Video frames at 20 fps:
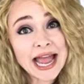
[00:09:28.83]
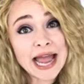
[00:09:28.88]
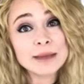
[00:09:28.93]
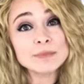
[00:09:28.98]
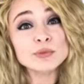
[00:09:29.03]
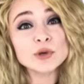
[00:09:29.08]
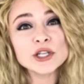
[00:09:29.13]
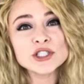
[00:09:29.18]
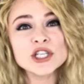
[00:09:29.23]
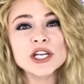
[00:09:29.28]
I'm
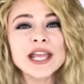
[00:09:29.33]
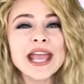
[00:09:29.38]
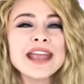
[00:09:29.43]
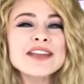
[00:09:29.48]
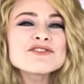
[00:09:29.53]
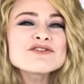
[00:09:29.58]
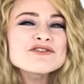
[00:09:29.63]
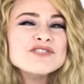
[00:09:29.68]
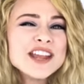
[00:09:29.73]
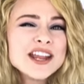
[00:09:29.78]
brushing
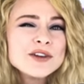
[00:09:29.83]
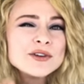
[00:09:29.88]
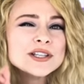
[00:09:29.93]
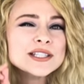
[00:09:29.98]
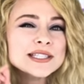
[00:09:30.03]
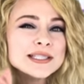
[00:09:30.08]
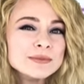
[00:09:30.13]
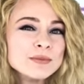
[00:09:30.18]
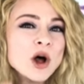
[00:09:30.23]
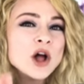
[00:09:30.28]
a very
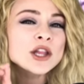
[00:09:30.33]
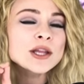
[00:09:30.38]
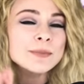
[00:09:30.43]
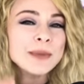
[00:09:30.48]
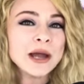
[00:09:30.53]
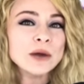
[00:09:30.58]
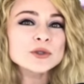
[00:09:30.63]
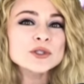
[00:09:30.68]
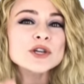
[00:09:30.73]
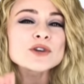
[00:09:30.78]
small
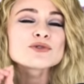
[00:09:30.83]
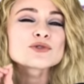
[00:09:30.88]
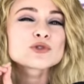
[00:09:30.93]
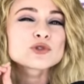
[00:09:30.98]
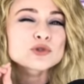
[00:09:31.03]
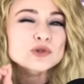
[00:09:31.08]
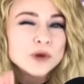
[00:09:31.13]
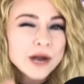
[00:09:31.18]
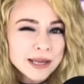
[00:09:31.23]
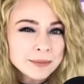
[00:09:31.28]
amount of
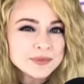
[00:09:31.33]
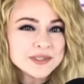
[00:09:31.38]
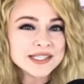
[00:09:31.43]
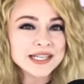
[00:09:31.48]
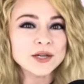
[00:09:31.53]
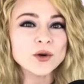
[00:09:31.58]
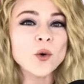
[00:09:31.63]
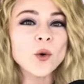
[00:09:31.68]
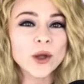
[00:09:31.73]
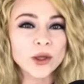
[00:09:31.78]

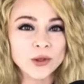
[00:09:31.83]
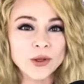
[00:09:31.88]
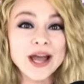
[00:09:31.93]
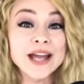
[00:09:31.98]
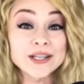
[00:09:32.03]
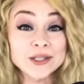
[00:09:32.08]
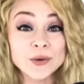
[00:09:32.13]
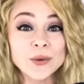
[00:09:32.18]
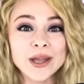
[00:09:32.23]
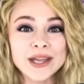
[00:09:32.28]
grapeseed oil
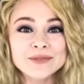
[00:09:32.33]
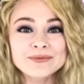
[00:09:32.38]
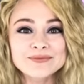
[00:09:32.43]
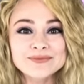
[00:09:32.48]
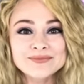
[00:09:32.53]
onto it.